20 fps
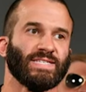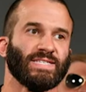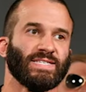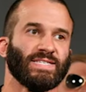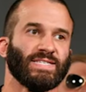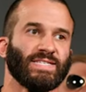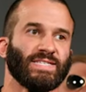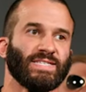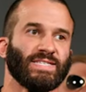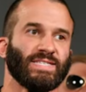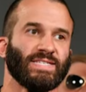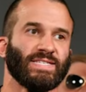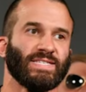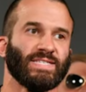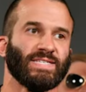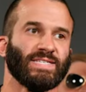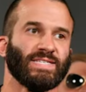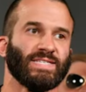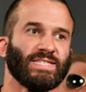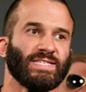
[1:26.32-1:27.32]

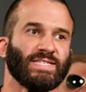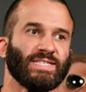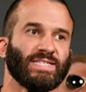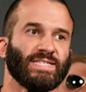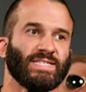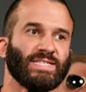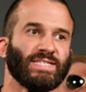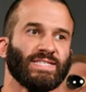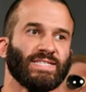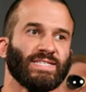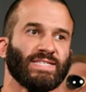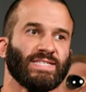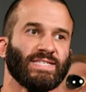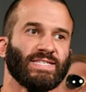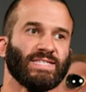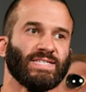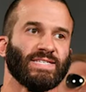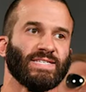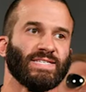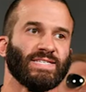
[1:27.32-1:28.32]

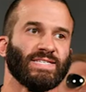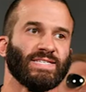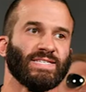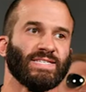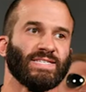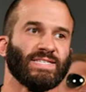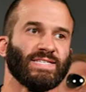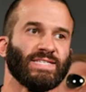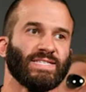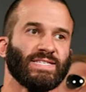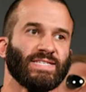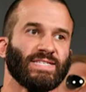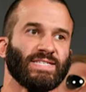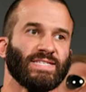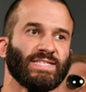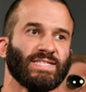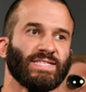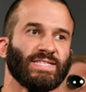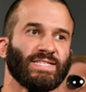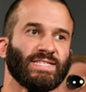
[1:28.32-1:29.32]

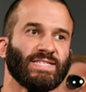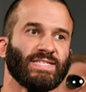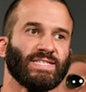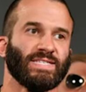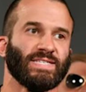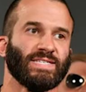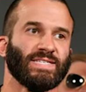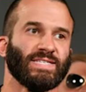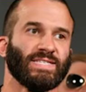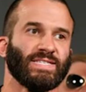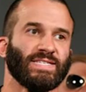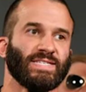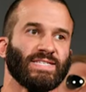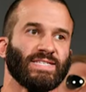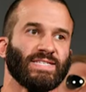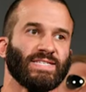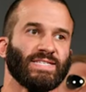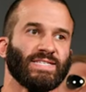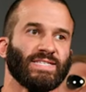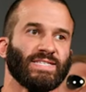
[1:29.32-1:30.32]

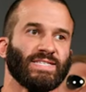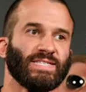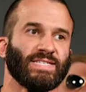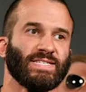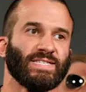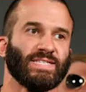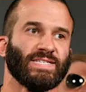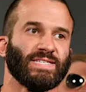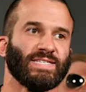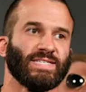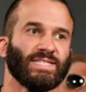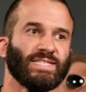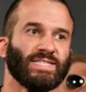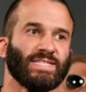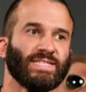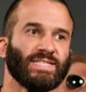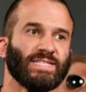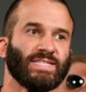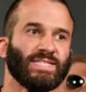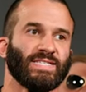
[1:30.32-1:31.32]

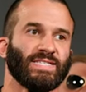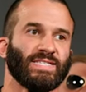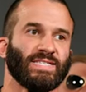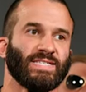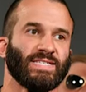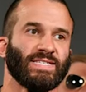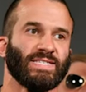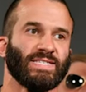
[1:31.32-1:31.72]
This person isn't speaking.